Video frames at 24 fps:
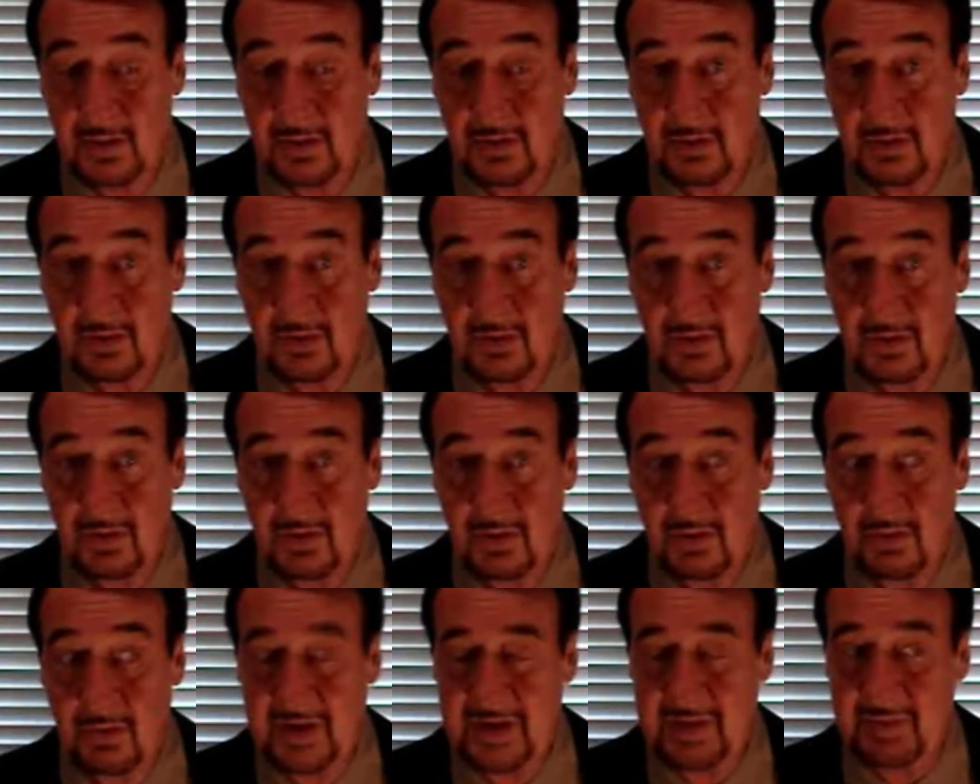Oh,
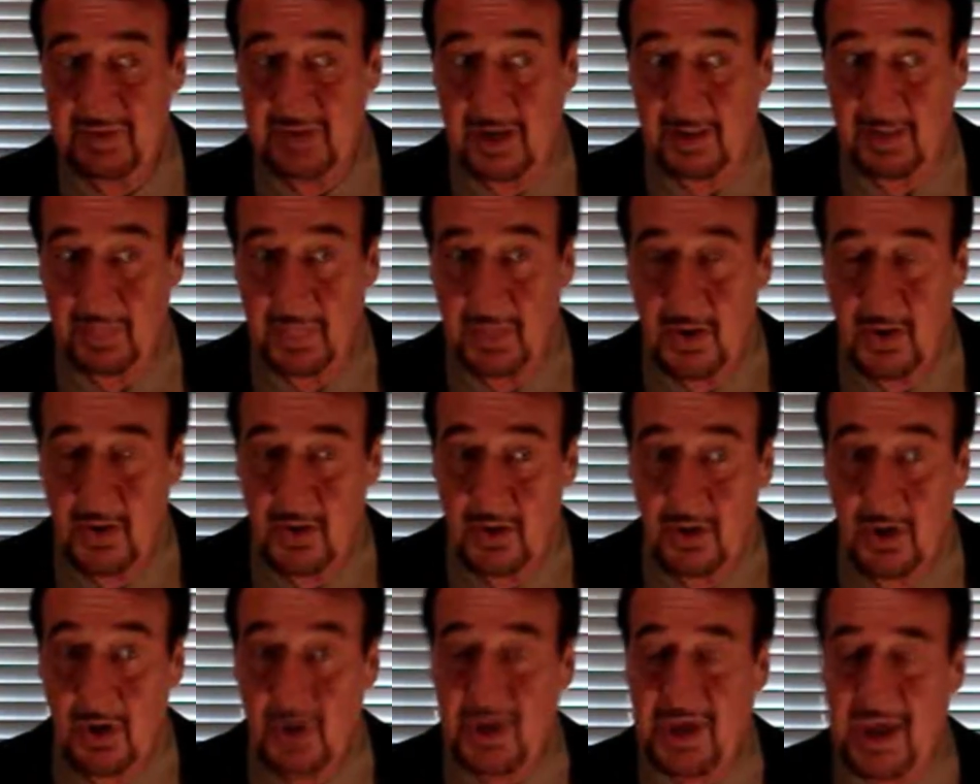wait a minute.
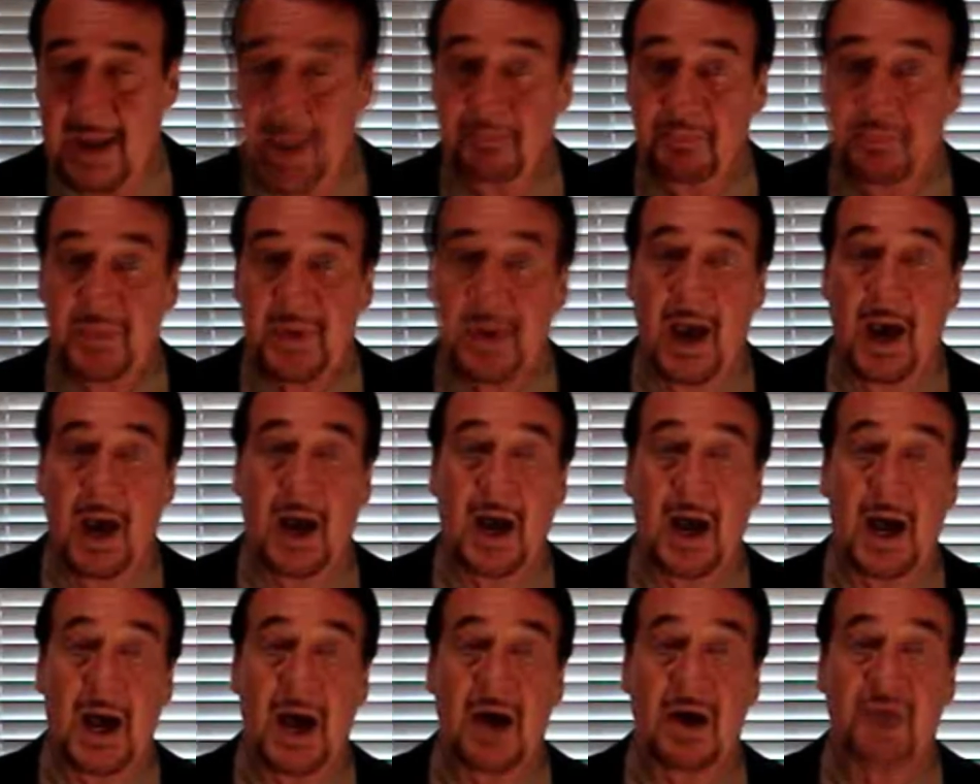Okay,
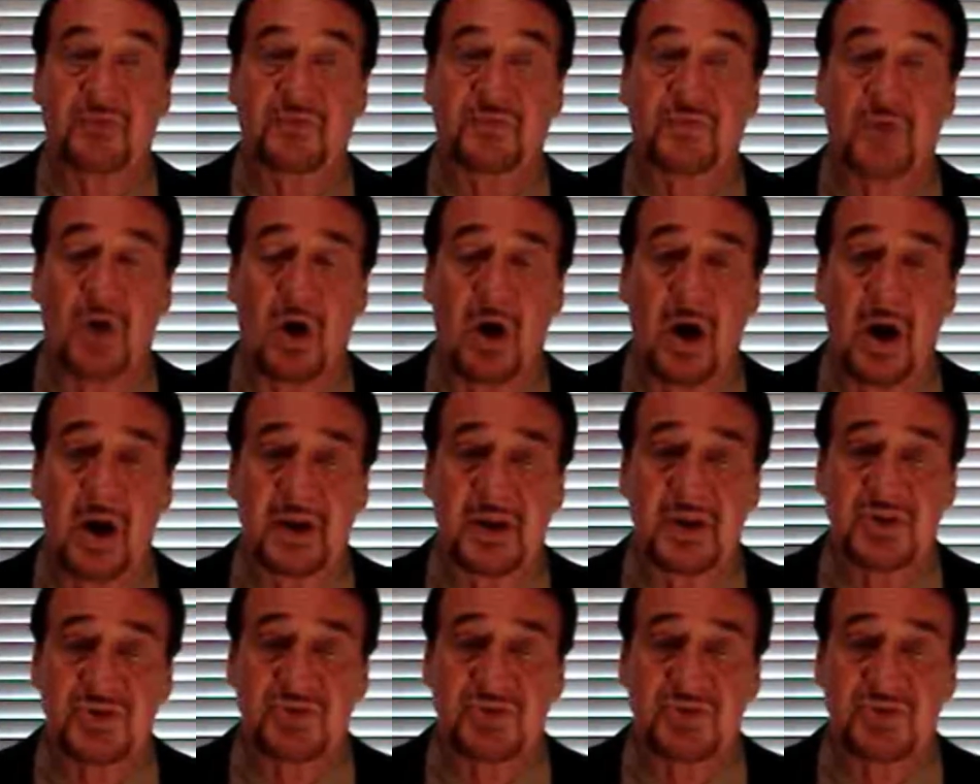Florida's